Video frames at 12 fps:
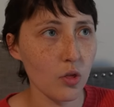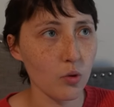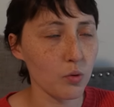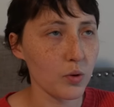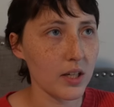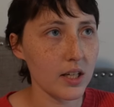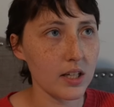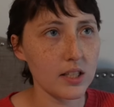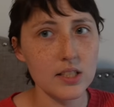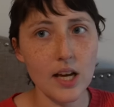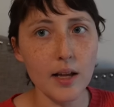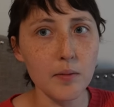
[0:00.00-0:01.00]
3
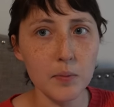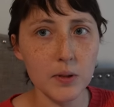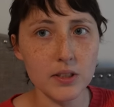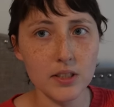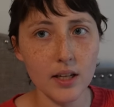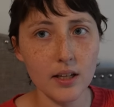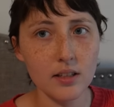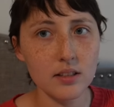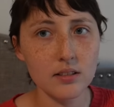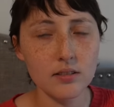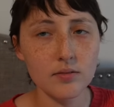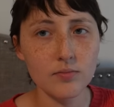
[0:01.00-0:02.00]
and 10%
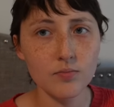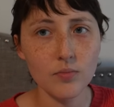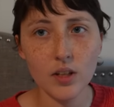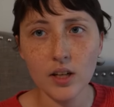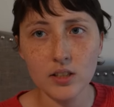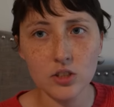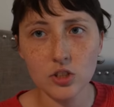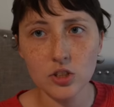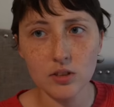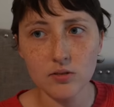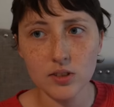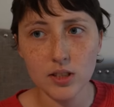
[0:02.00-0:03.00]

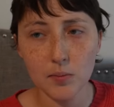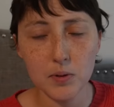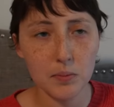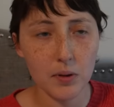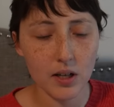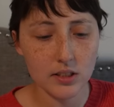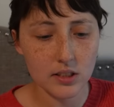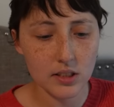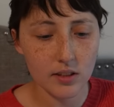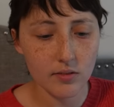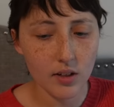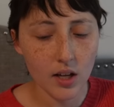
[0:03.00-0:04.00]
estrogen receptor
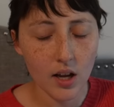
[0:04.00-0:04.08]
positive.